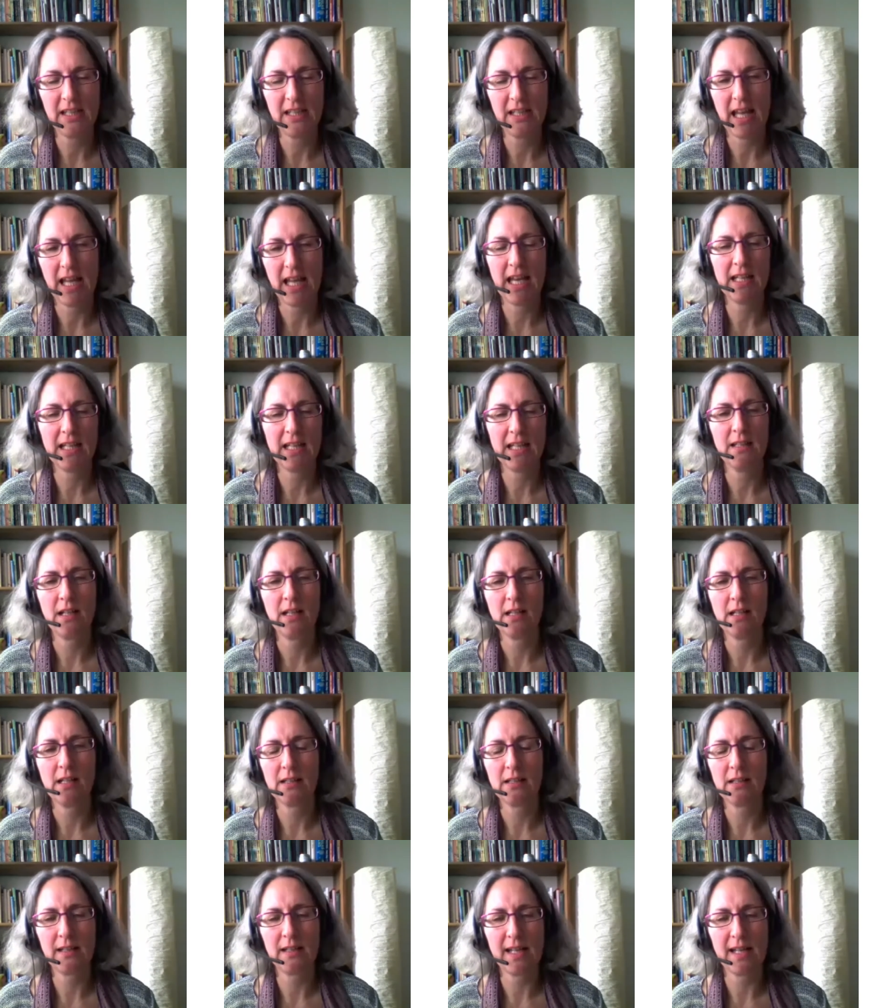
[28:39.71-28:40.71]
in
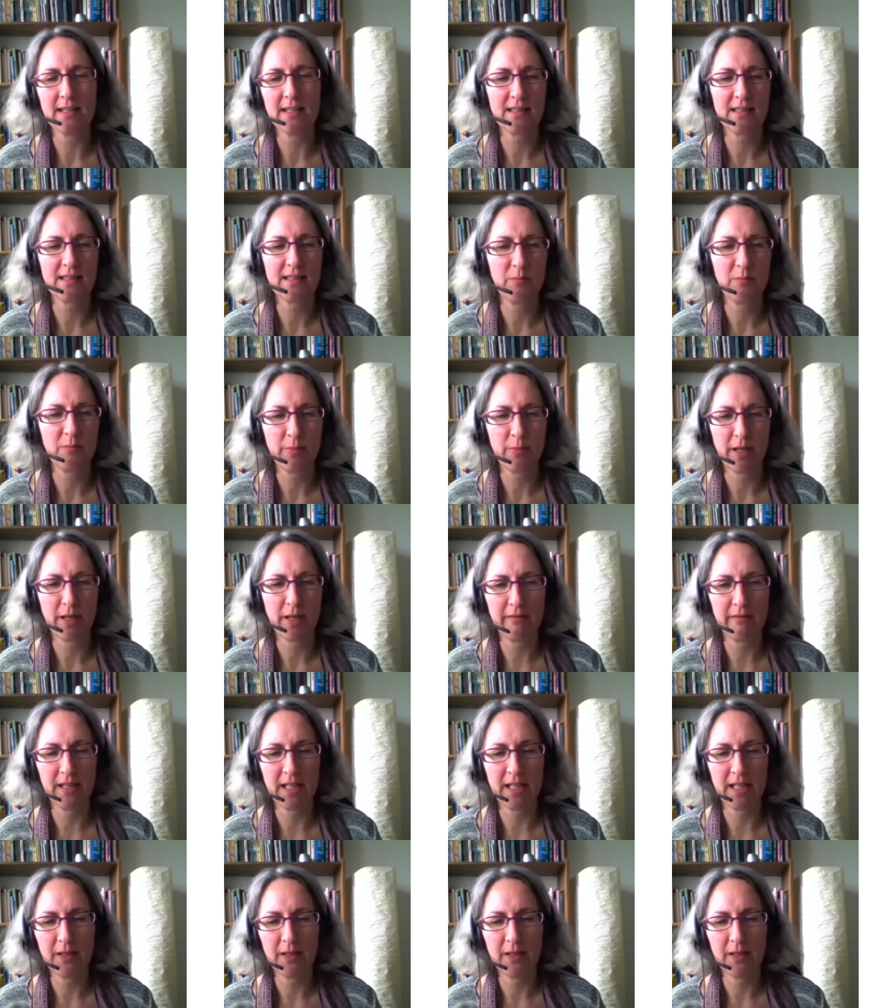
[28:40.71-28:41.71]

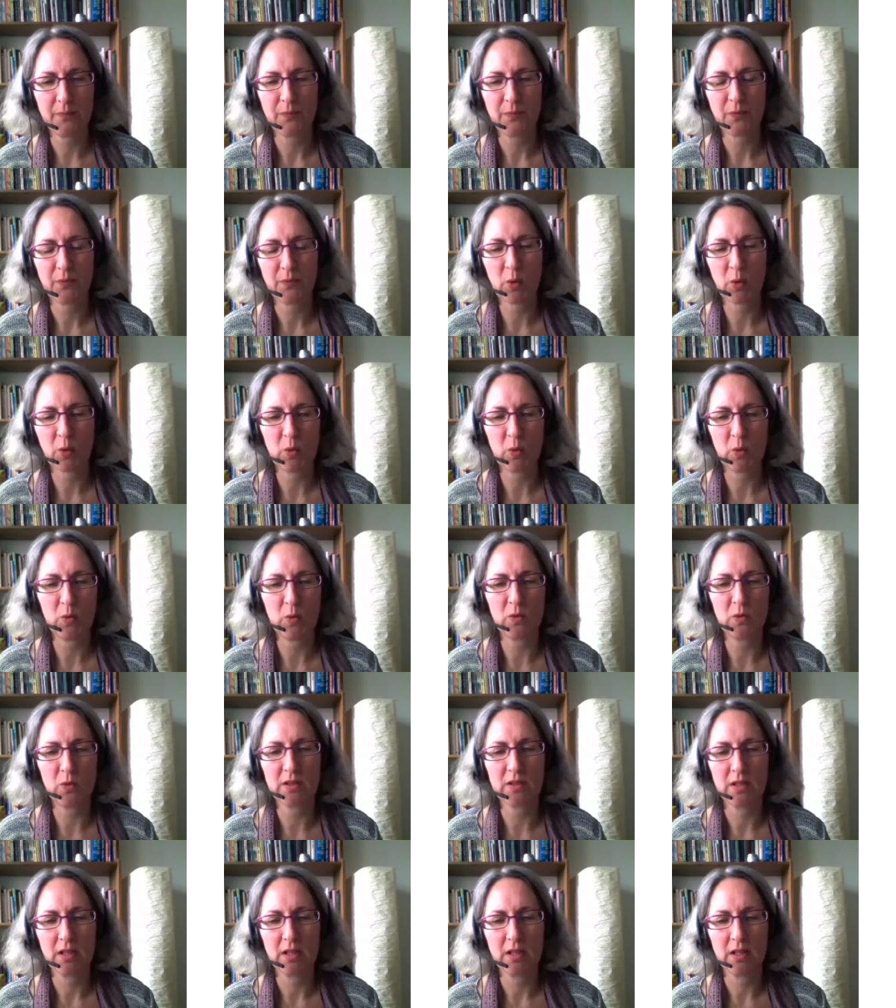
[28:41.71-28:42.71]
Glastonbury
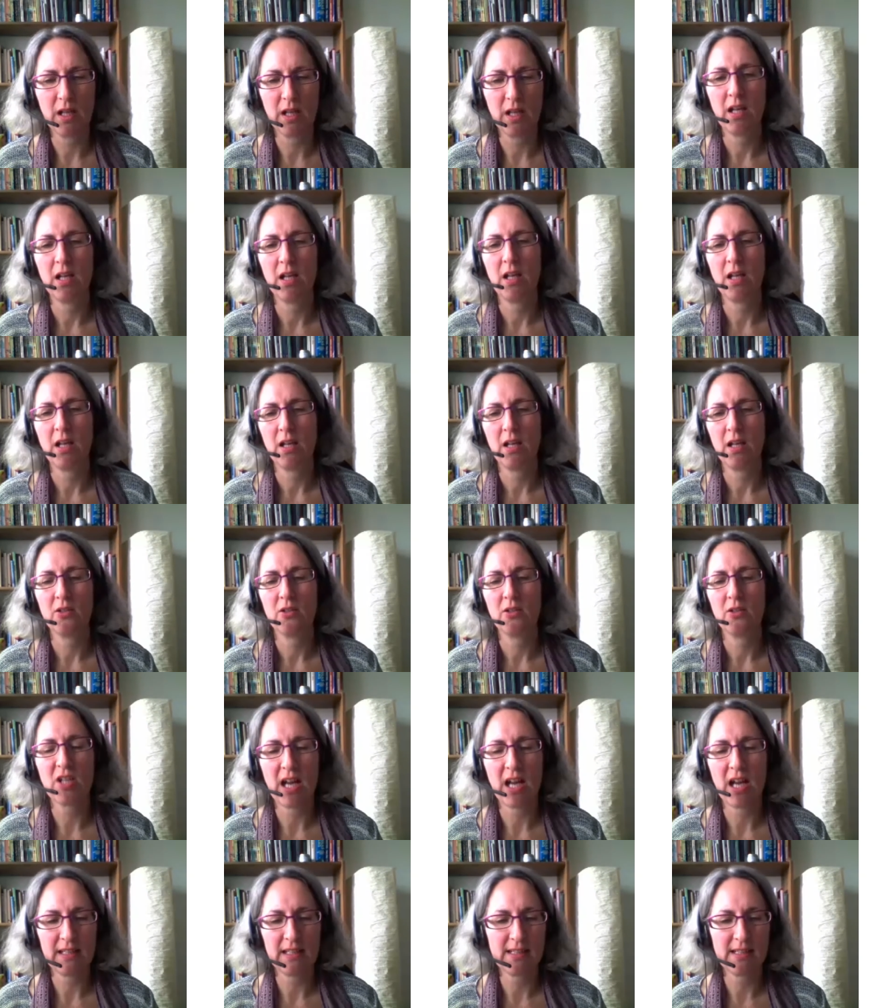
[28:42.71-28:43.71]
called
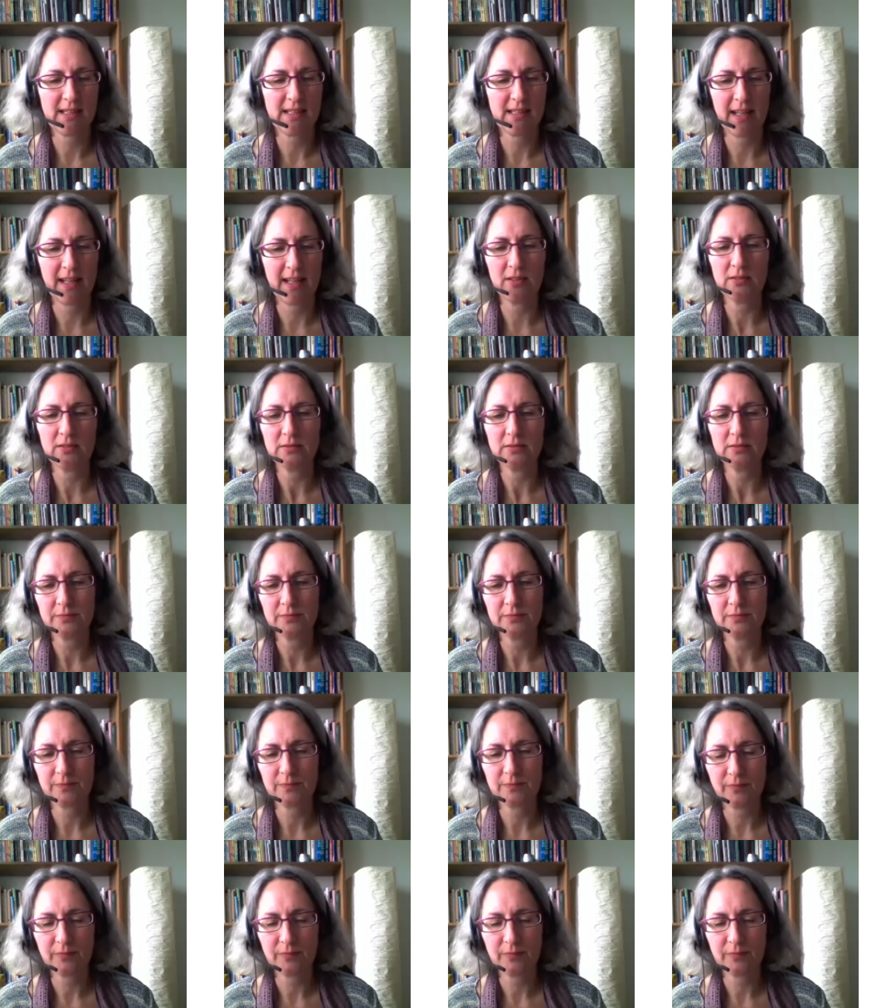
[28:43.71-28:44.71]
Chalice Hill
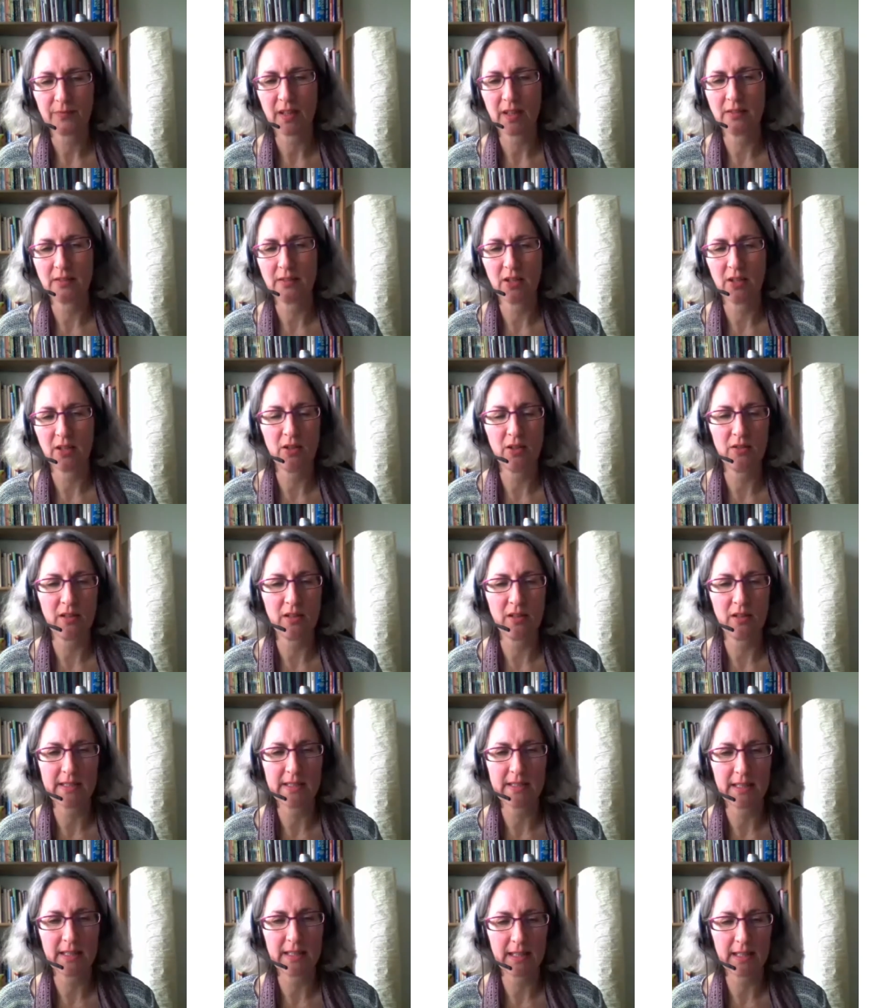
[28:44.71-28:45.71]
in the
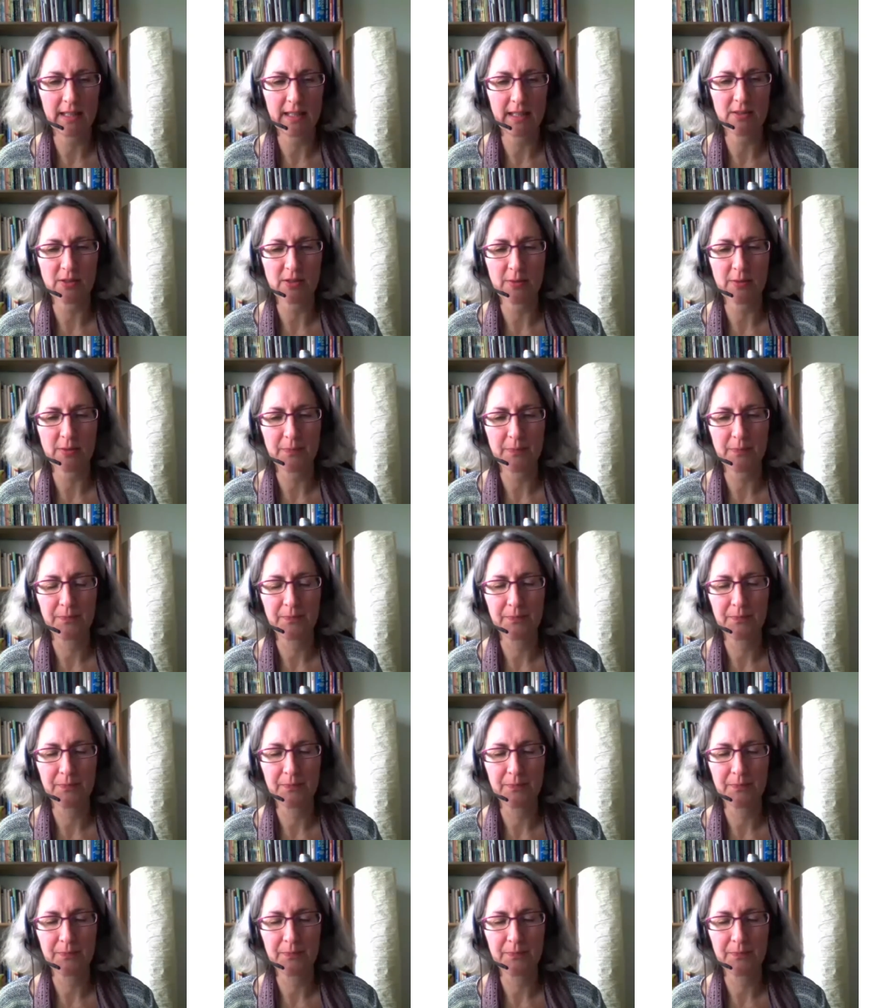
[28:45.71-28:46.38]
United Kingdom.